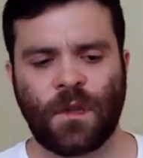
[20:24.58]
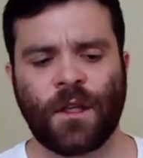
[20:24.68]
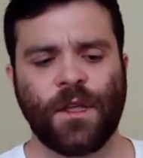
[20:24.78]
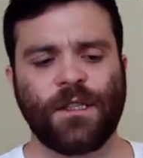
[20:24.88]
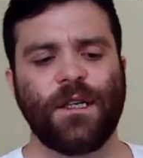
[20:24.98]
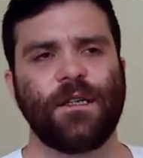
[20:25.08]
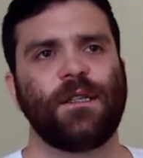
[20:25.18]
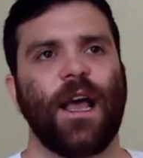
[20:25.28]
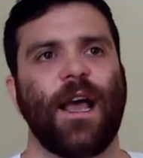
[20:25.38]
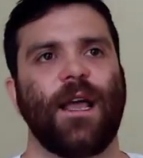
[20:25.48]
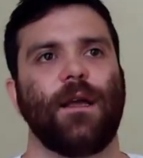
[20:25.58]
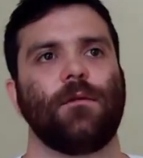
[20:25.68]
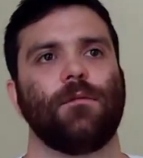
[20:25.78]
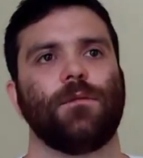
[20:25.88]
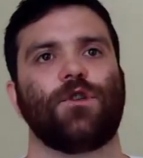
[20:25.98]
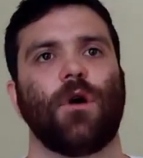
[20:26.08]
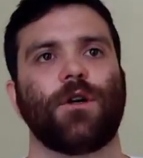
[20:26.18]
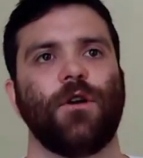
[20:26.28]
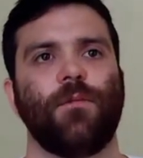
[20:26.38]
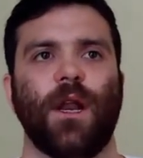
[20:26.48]
this is a
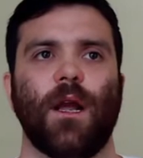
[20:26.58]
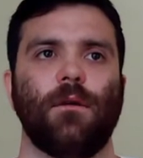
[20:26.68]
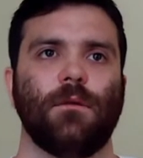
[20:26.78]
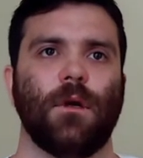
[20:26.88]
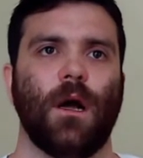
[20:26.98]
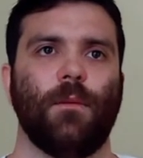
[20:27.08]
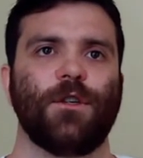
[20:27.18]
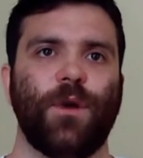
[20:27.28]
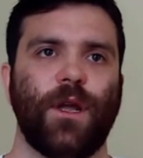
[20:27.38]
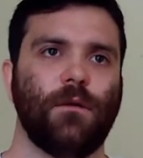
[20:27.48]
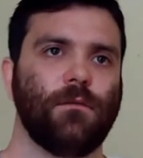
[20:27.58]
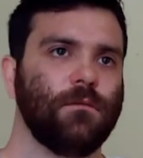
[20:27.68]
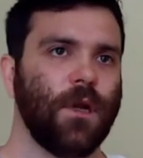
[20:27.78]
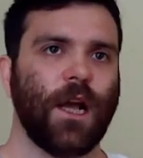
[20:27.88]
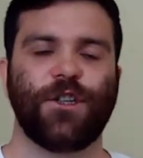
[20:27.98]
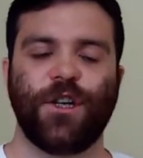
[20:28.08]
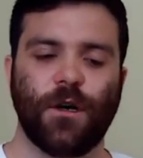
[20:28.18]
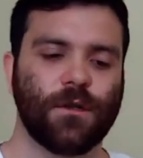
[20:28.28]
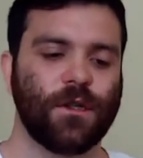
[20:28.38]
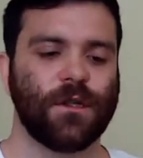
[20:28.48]
structured meeting between
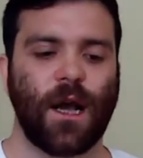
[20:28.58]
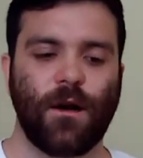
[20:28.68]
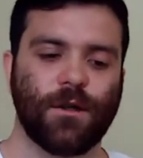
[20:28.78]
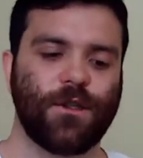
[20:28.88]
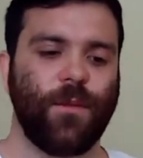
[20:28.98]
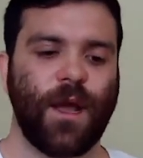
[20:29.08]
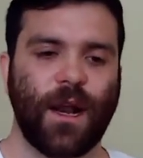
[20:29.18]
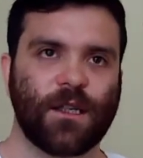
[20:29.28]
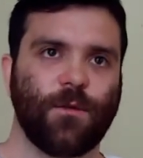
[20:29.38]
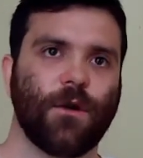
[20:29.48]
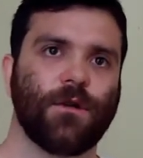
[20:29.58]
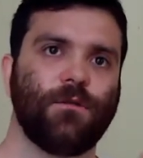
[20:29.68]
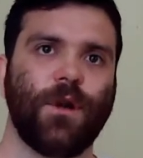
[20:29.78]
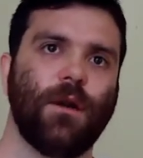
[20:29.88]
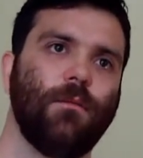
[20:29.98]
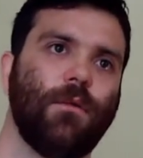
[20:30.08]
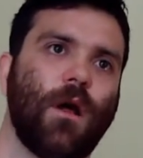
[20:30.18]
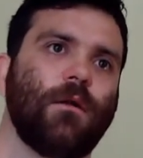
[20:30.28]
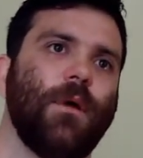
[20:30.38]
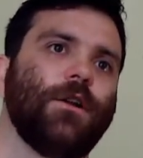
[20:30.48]
engineers, designers, domain experts,
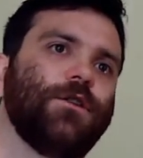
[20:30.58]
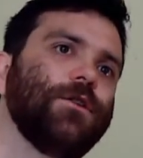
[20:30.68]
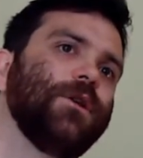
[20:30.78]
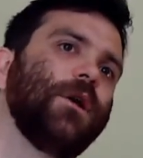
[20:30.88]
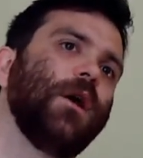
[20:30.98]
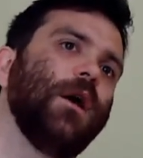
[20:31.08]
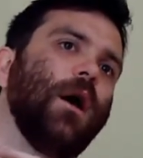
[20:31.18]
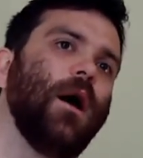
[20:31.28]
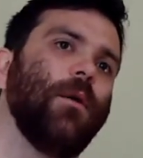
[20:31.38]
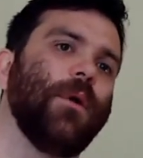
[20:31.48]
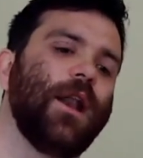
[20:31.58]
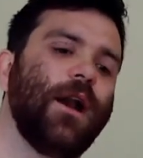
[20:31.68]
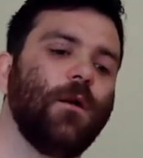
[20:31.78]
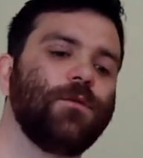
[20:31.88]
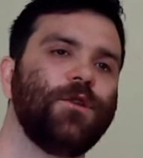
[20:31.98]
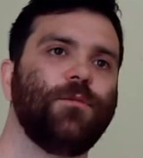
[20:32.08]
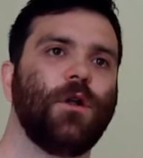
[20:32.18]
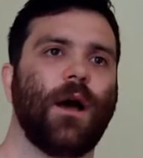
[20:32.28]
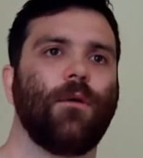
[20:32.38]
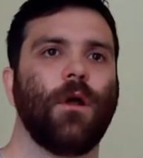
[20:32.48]
product managers, and it helps you
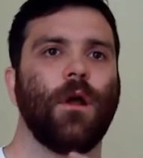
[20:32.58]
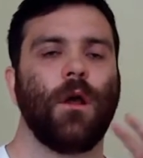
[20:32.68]
pull out